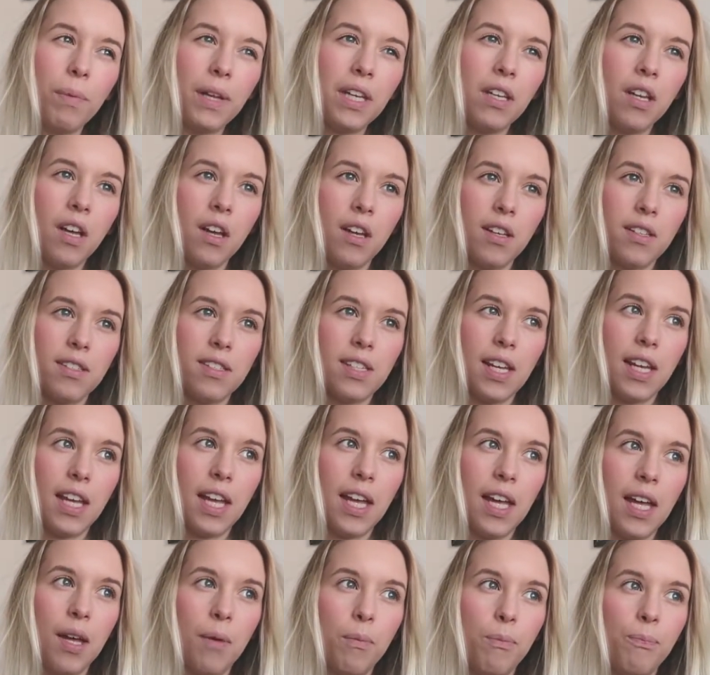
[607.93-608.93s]
been nursing
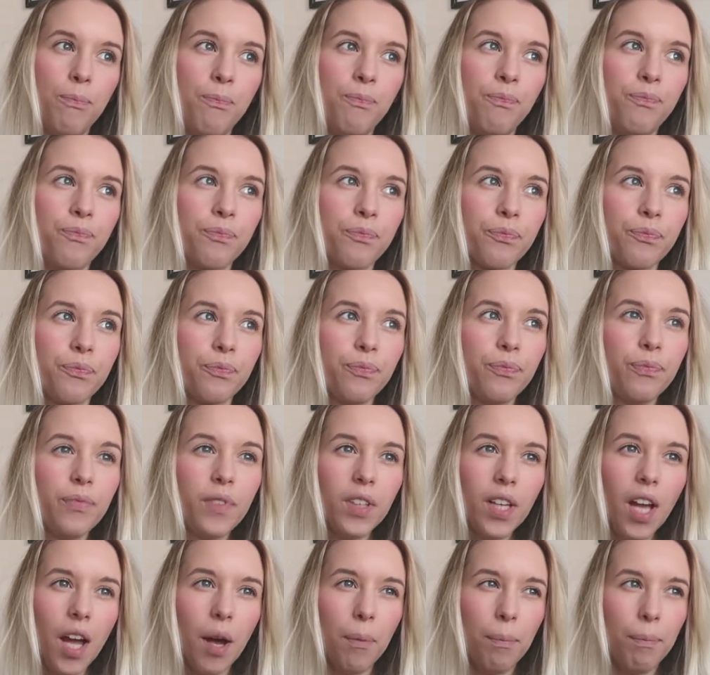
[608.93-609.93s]
him
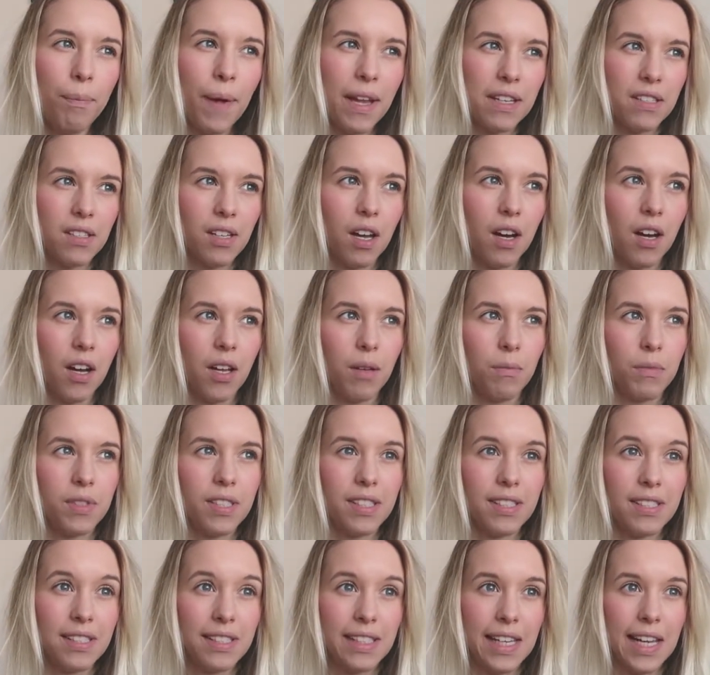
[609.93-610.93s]
at bedtime
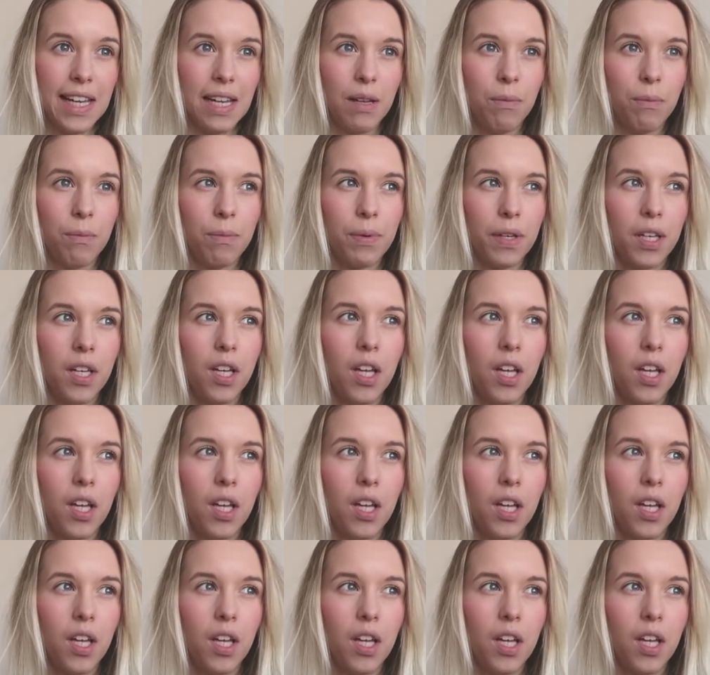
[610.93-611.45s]
to sleep